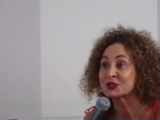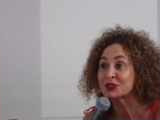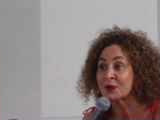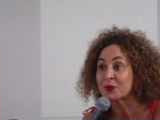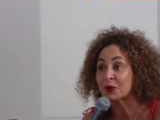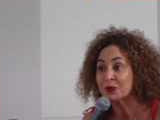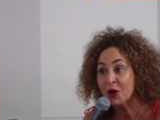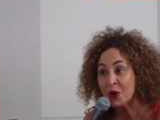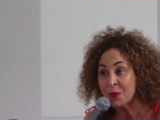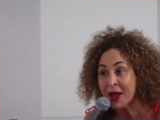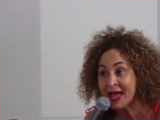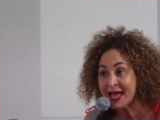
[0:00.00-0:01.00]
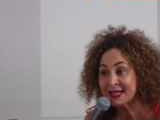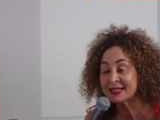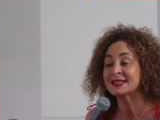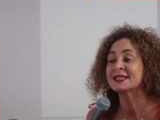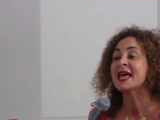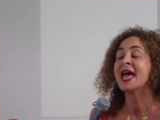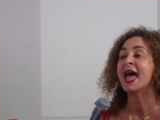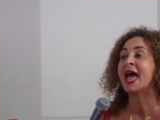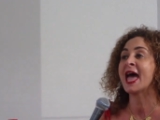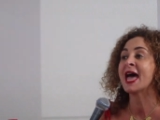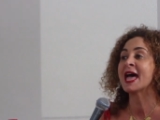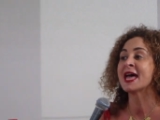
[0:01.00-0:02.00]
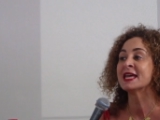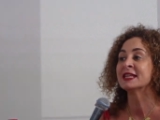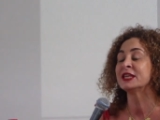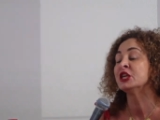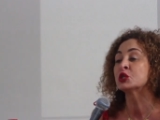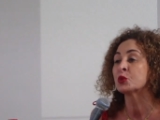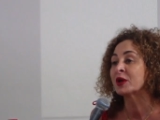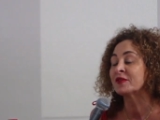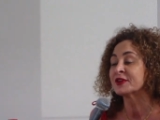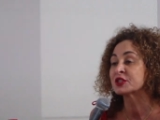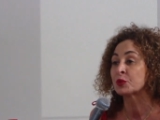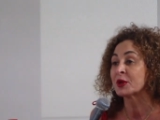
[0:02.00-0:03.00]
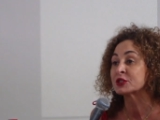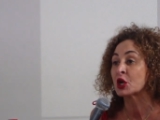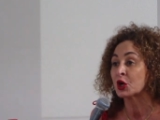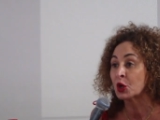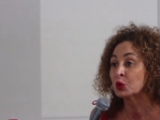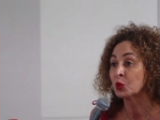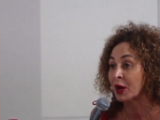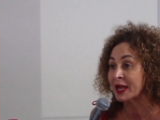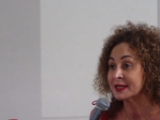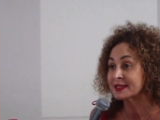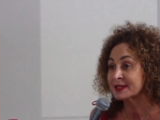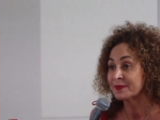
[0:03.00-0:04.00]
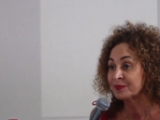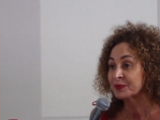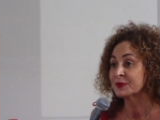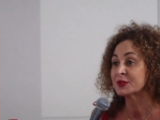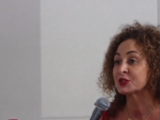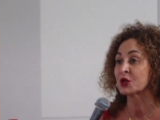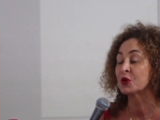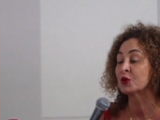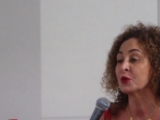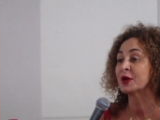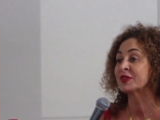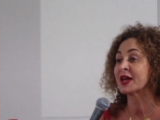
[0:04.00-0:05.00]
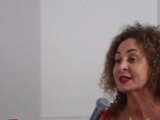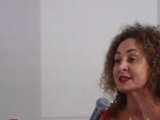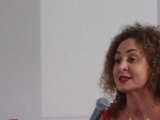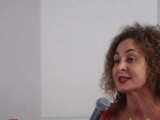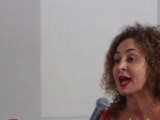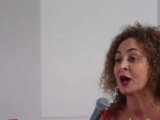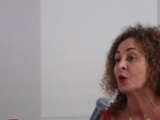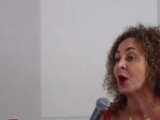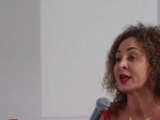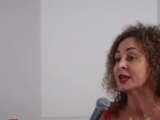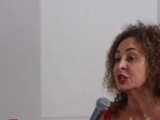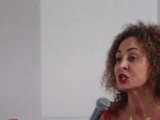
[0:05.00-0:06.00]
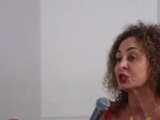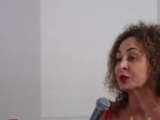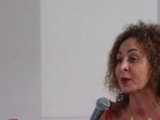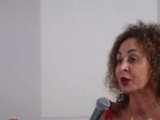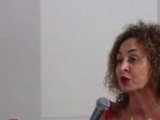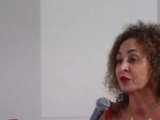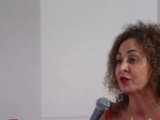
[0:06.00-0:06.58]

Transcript: summer romance, and each one of us went our own ways. So that's how I initially met your